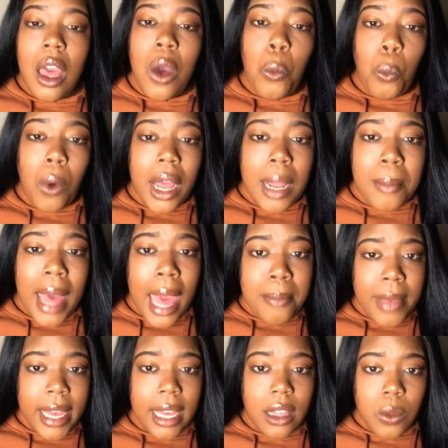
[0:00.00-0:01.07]
One of my
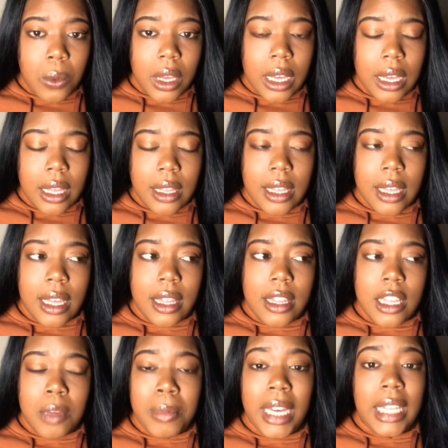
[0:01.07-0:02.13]
biggest ones is to
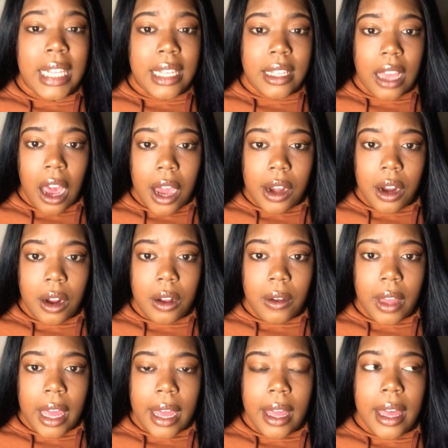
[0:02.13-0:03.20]
be dishonored, okay?